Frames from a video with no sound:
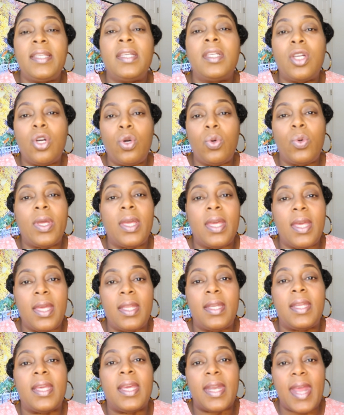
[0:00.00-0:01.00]
could go
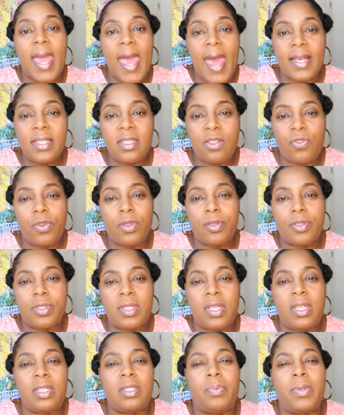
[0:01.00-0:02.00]
in and ask for those
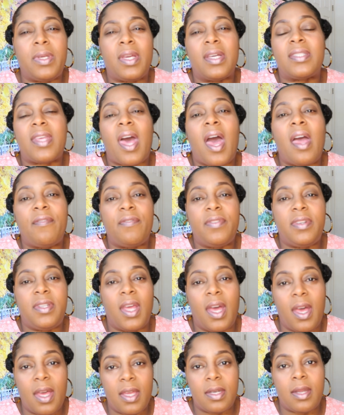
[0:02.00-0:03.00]
things because I've
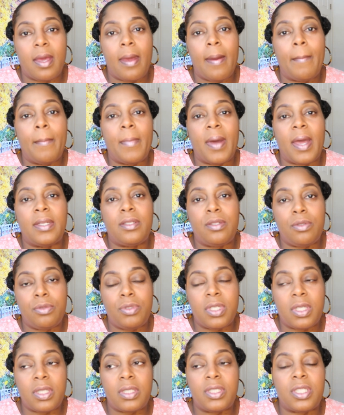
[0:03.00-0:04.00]
done my due
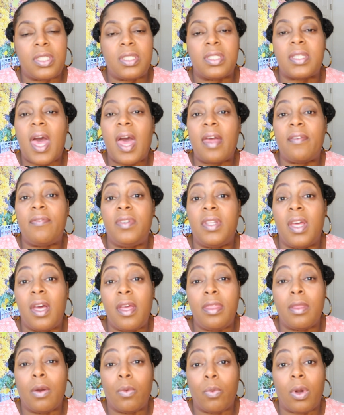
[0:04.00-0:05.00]
diligence. I've
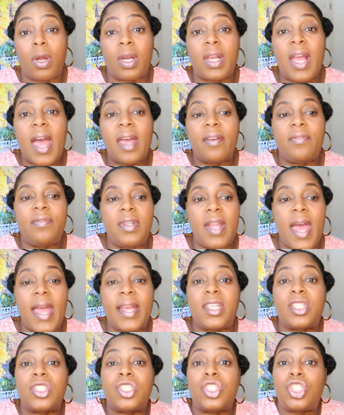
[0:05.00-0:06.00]
done the work. i
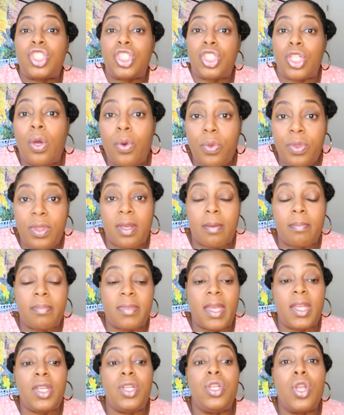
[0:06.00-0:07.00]
I could show them.
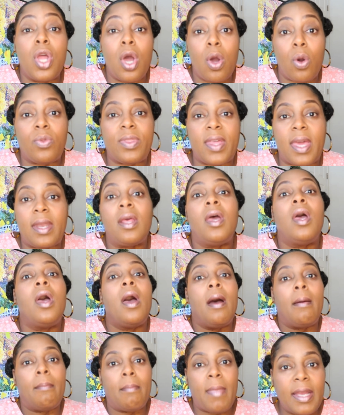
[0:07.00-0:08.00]
They know that
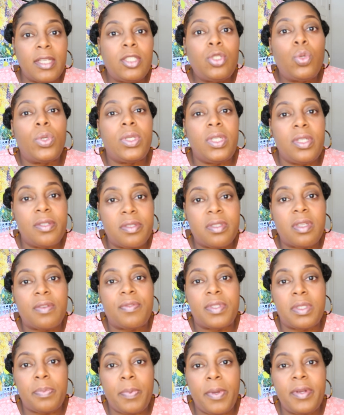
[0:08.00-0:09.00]
my 20 years
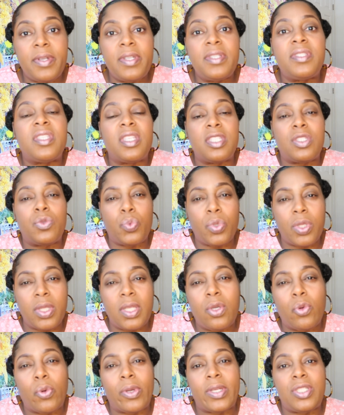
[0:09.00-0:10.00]
experience is
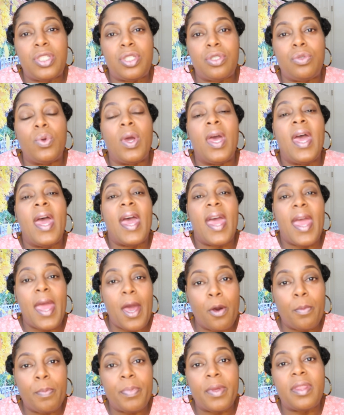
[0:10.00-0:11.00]
really going to
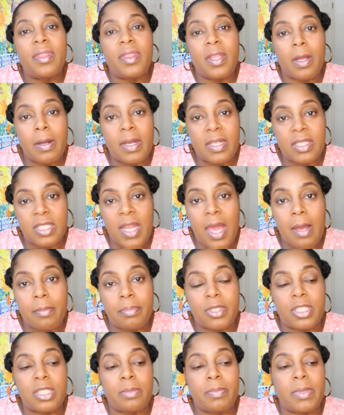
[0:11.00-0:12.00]
help their
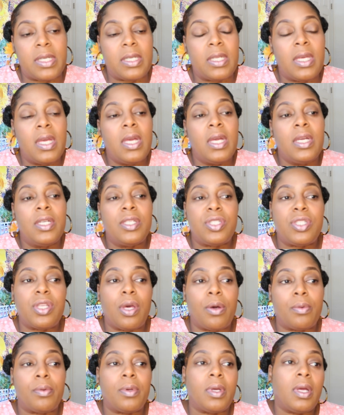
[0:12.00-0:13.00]
establishment.
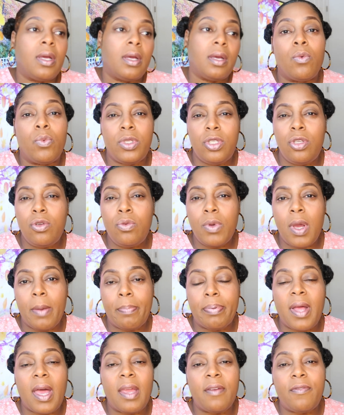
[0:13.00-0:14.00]
So when you
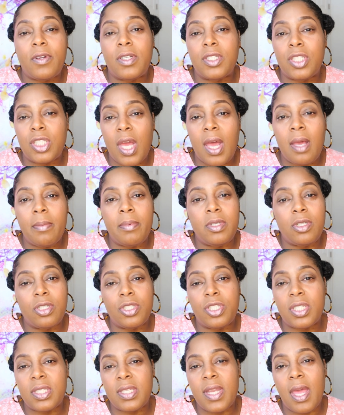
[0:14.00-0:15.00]
apply for a job and
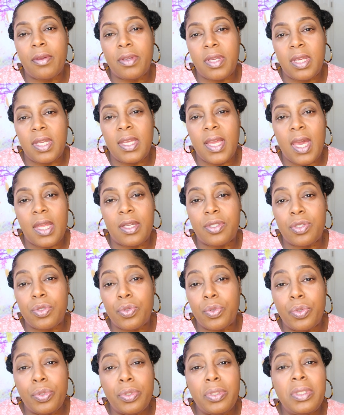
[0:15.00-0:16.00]
you're just now getting out of
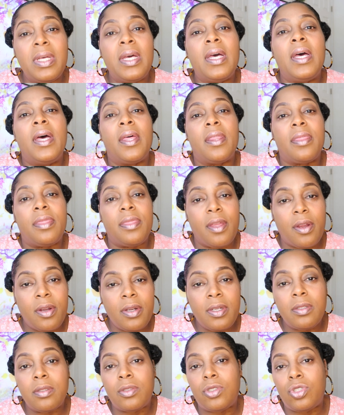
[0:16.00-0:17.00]
school,
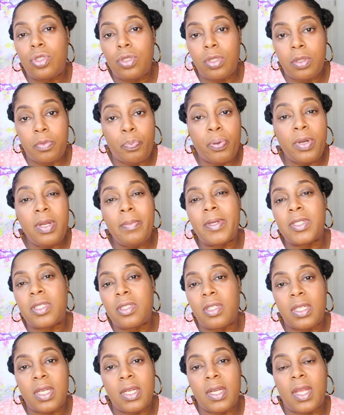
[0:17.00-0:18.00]
they're pretty
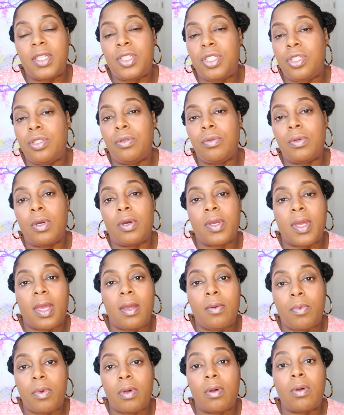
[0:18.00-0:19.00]
much looking at you
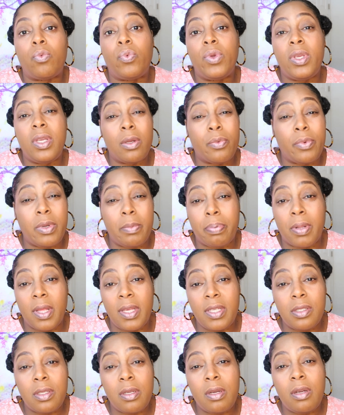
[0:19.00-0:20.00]
okay well we could
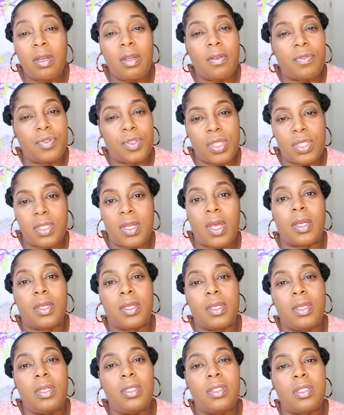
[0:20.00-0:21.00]
replace her if she's not
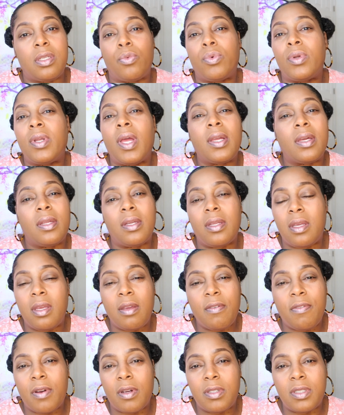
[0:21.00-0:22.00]
good so we're not going to
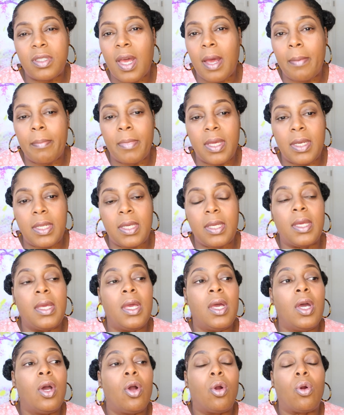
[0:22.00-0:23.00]
give her top money
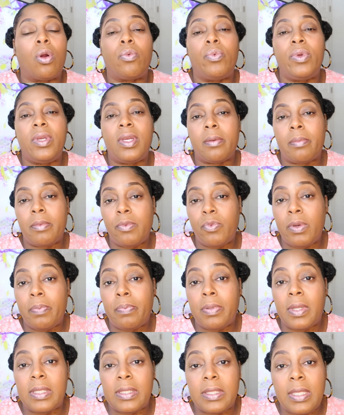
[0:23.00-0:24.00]
or we could
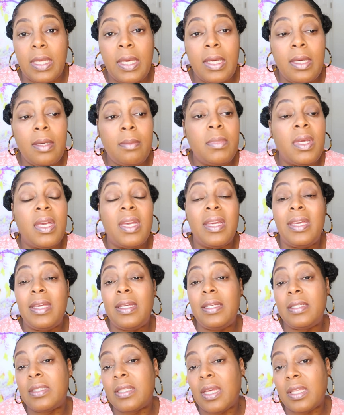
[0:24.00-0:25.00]
replace him
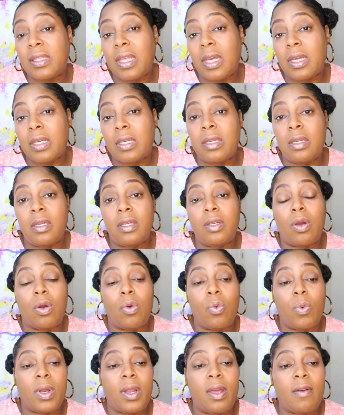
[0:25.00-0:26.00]
he's not that good
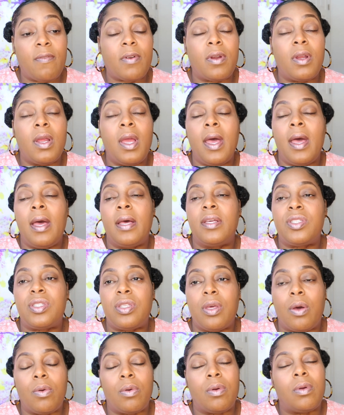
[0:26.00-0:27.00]
or whatever
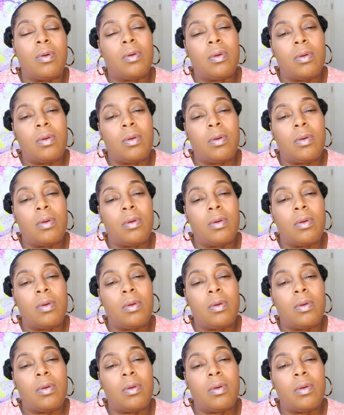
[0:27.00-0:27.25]
so